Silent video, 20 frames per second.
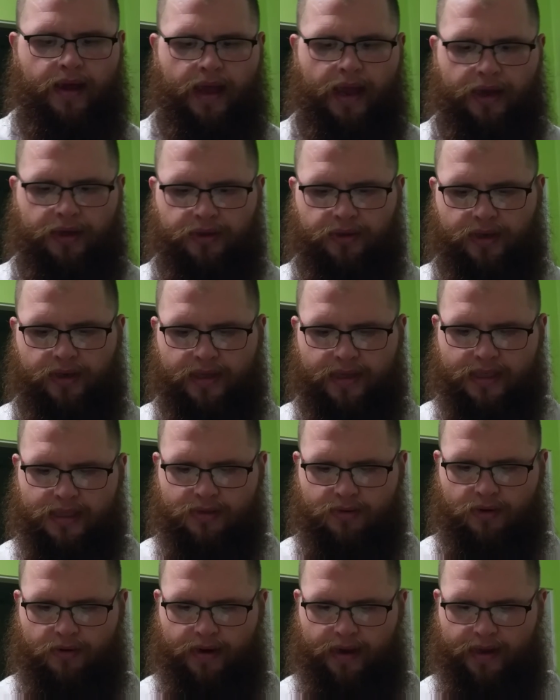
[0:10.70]
including
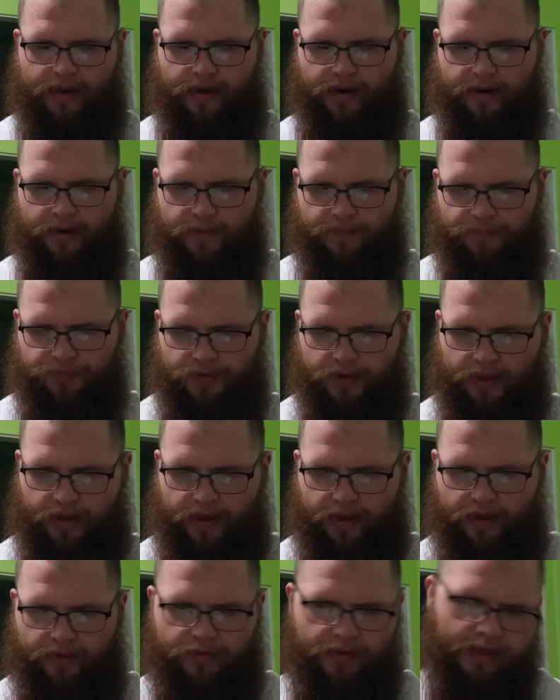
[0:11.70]
this one right here.
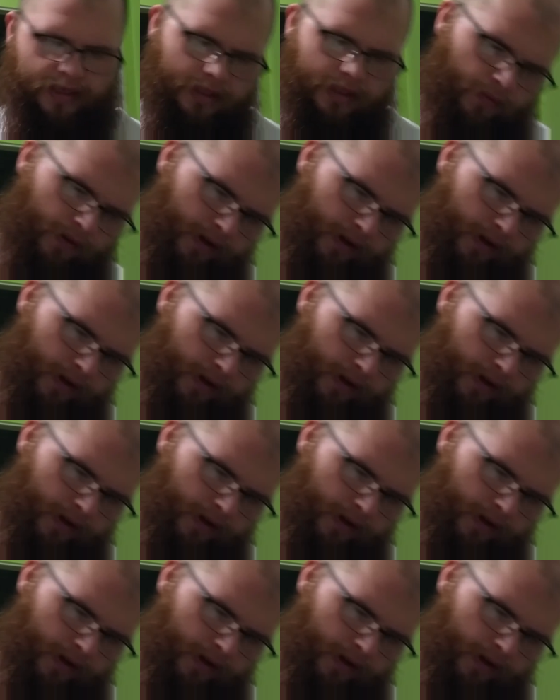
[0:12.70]
This